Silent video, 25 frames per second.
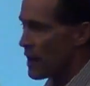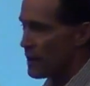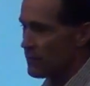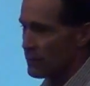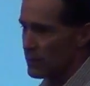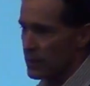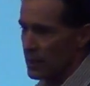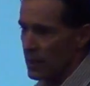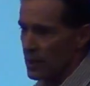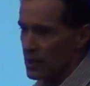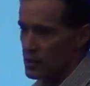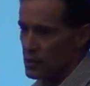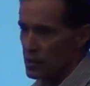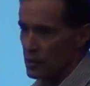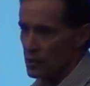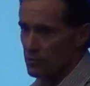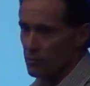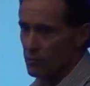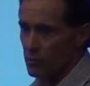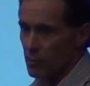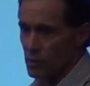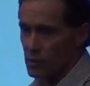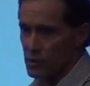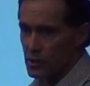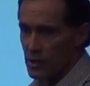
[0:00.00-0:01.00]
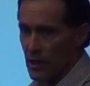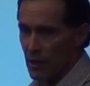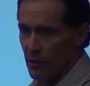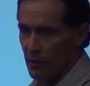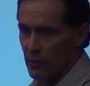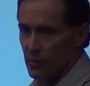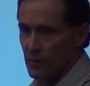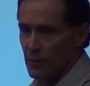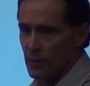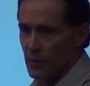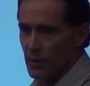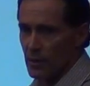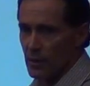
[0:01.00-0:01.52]
modification puts
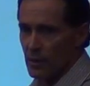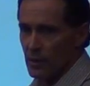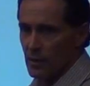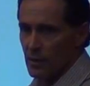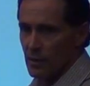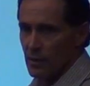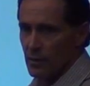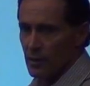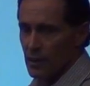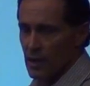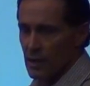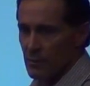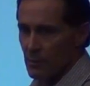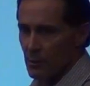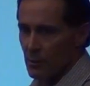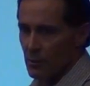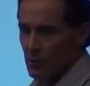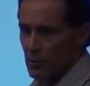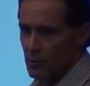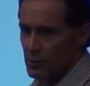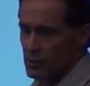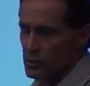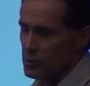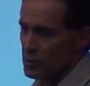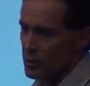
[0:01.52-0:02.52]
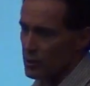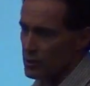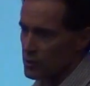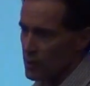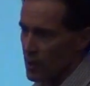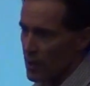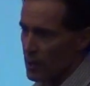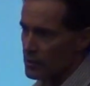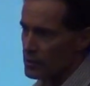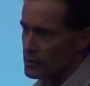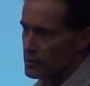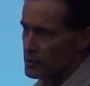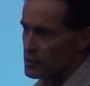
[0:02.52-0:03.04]
out chemicals and
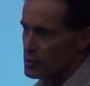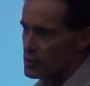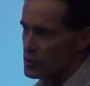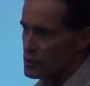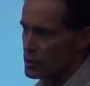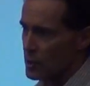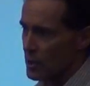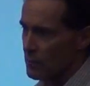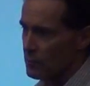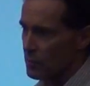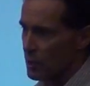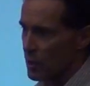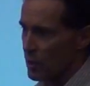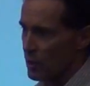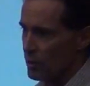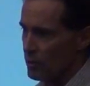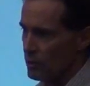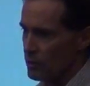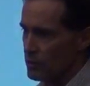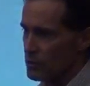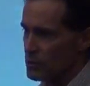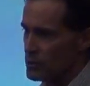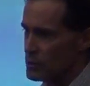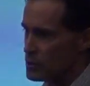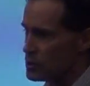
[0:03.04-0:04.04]
toxins, some known,